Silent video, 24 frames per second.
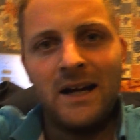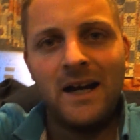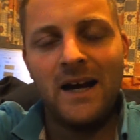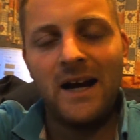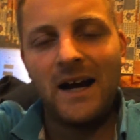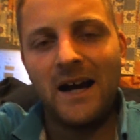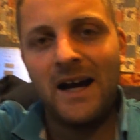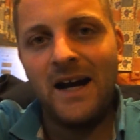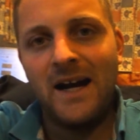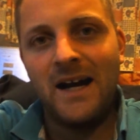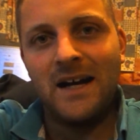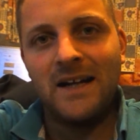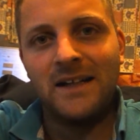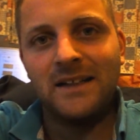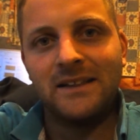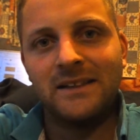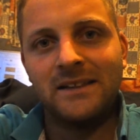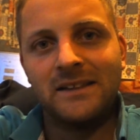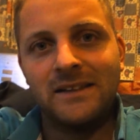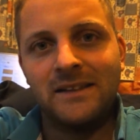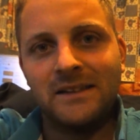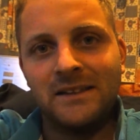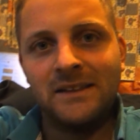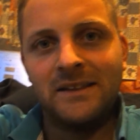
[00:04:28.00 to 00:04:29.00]

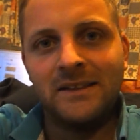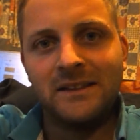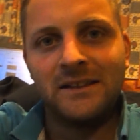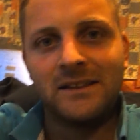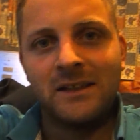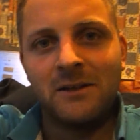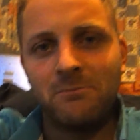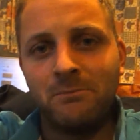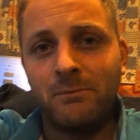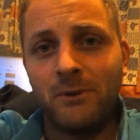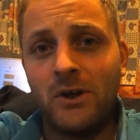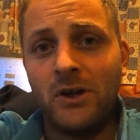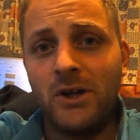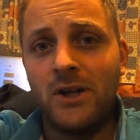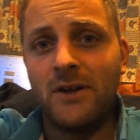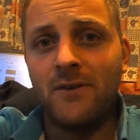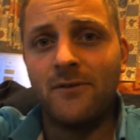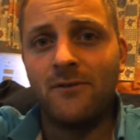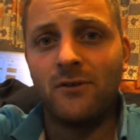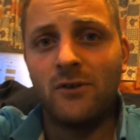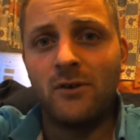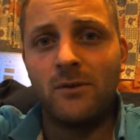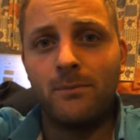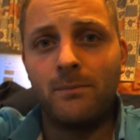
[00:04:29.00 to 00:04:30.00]
and I burnt
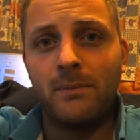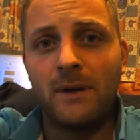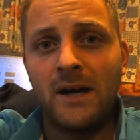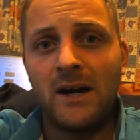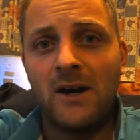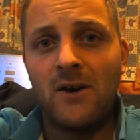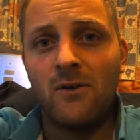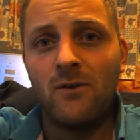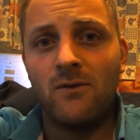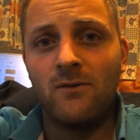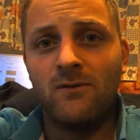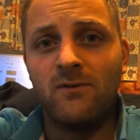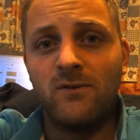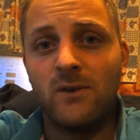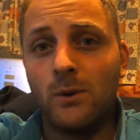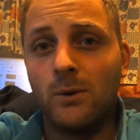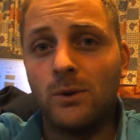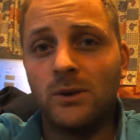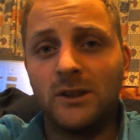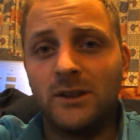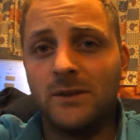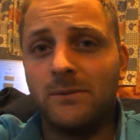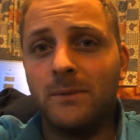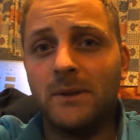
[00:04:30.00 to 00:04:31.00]
it for about
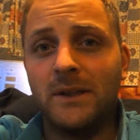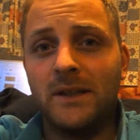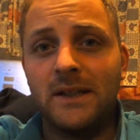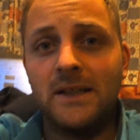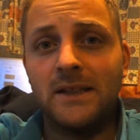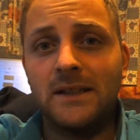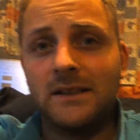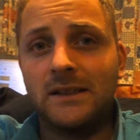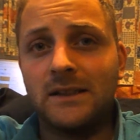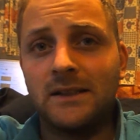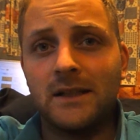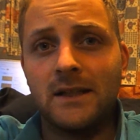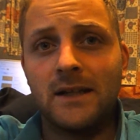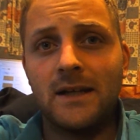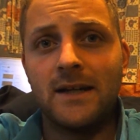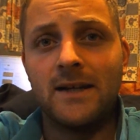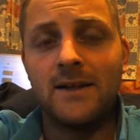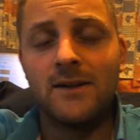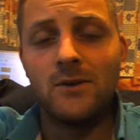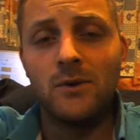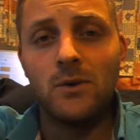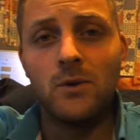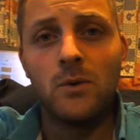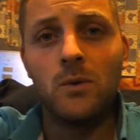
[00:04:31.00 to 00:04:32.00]
40 minutes
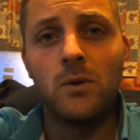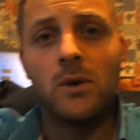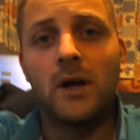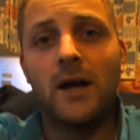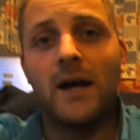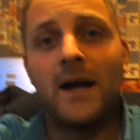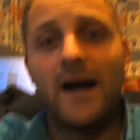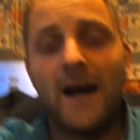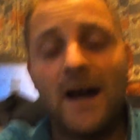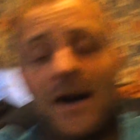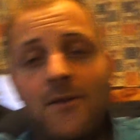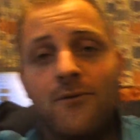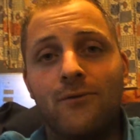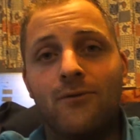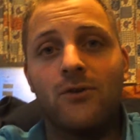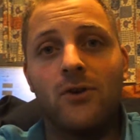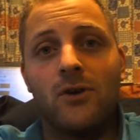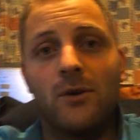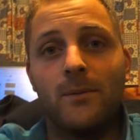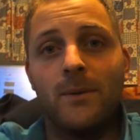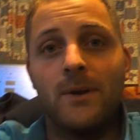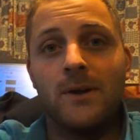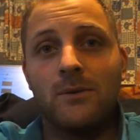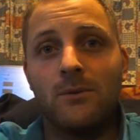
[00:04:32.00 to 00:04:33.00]
and all I had
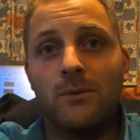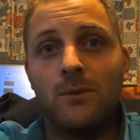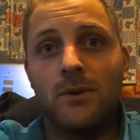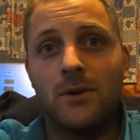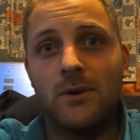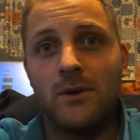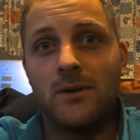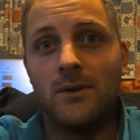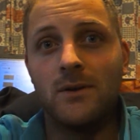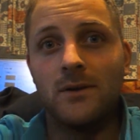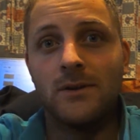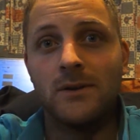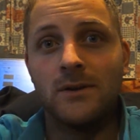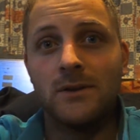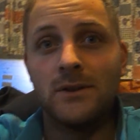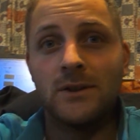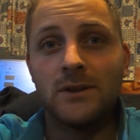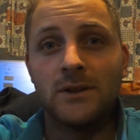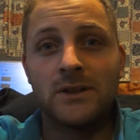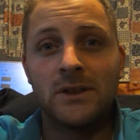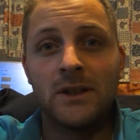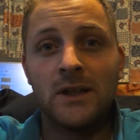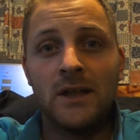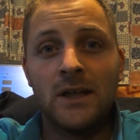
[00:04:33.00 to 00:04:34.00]
from it
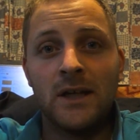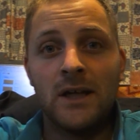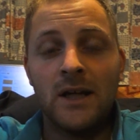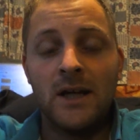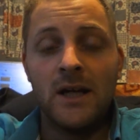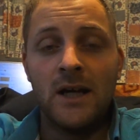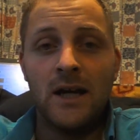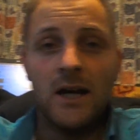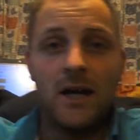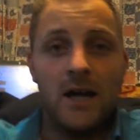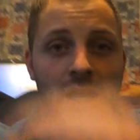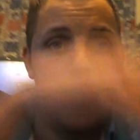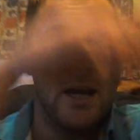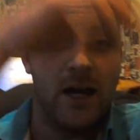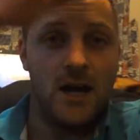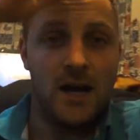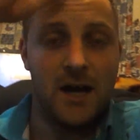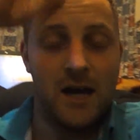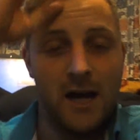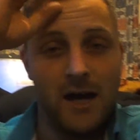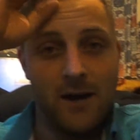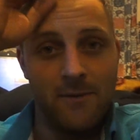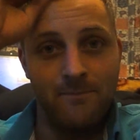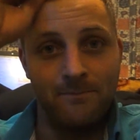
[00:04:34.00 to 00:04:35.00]
was
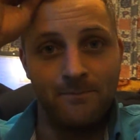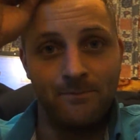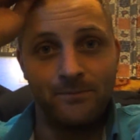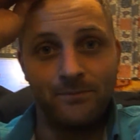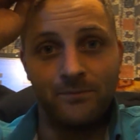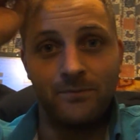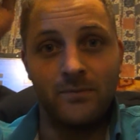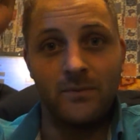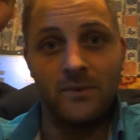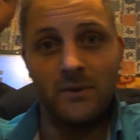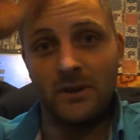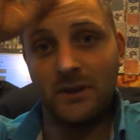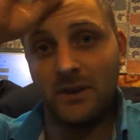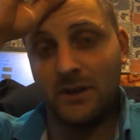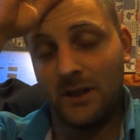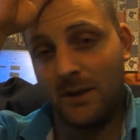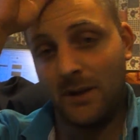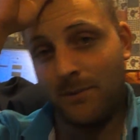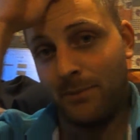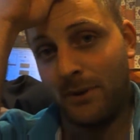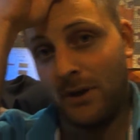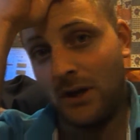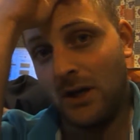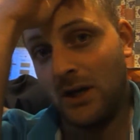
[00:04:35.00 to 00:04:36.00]
uh,
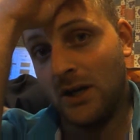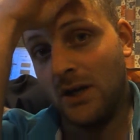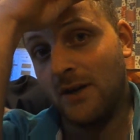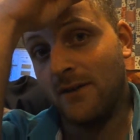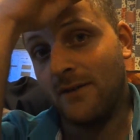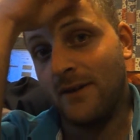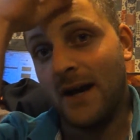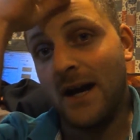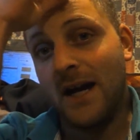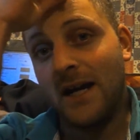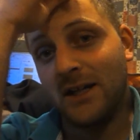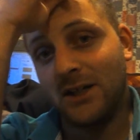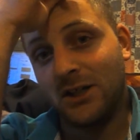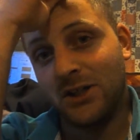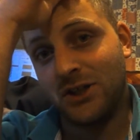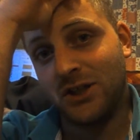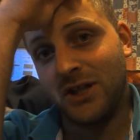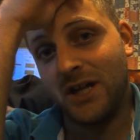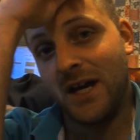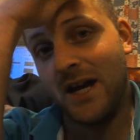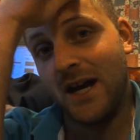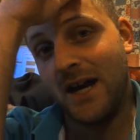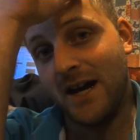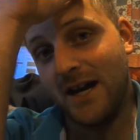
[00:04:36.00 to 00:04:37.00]
a pile of ash
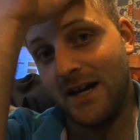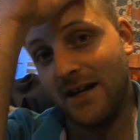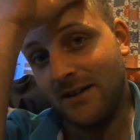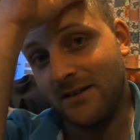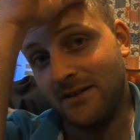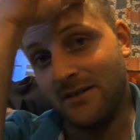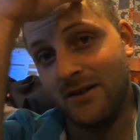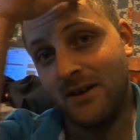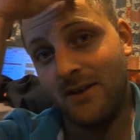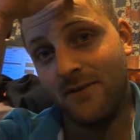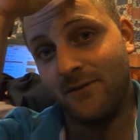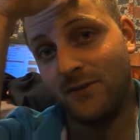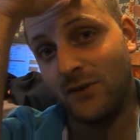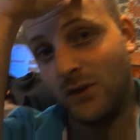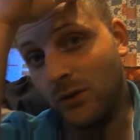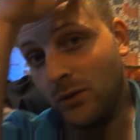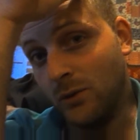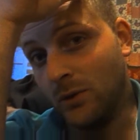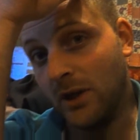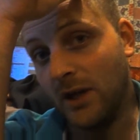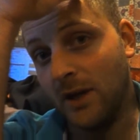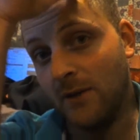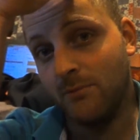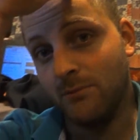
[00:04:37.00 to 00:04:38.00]
and a
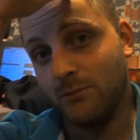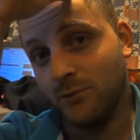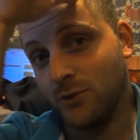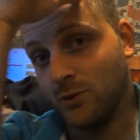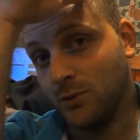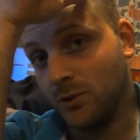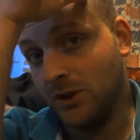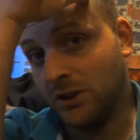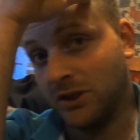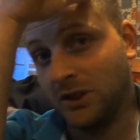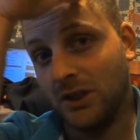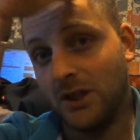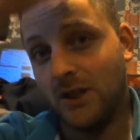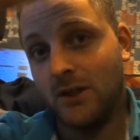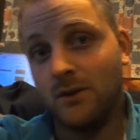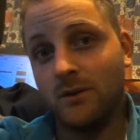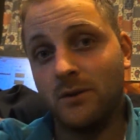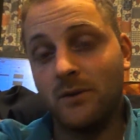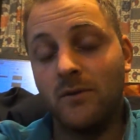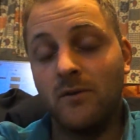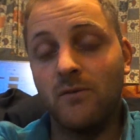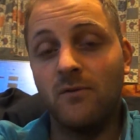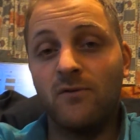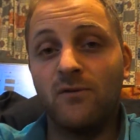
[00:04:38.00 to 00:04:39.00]
few lumps which
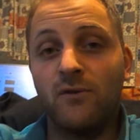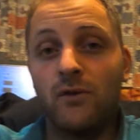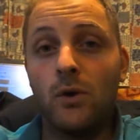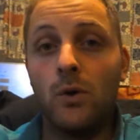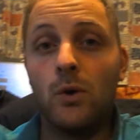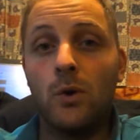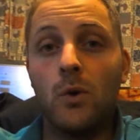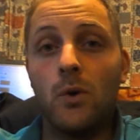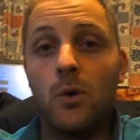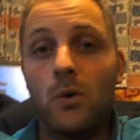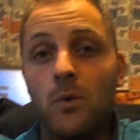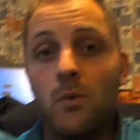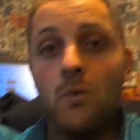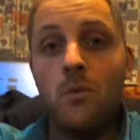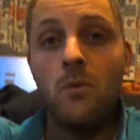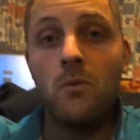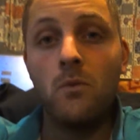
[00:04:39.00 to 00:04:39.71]
I thought